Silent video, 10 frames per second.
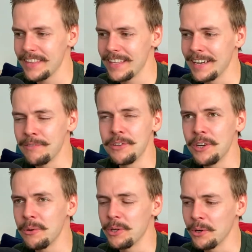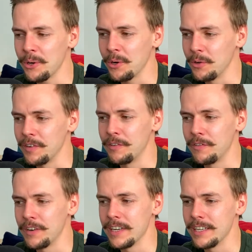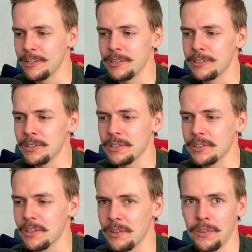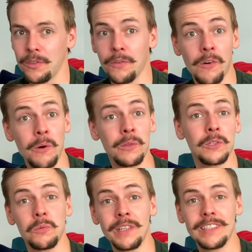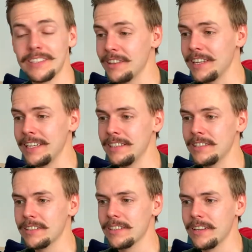And if you know you're COVID free, you could just throw the sweets to the kids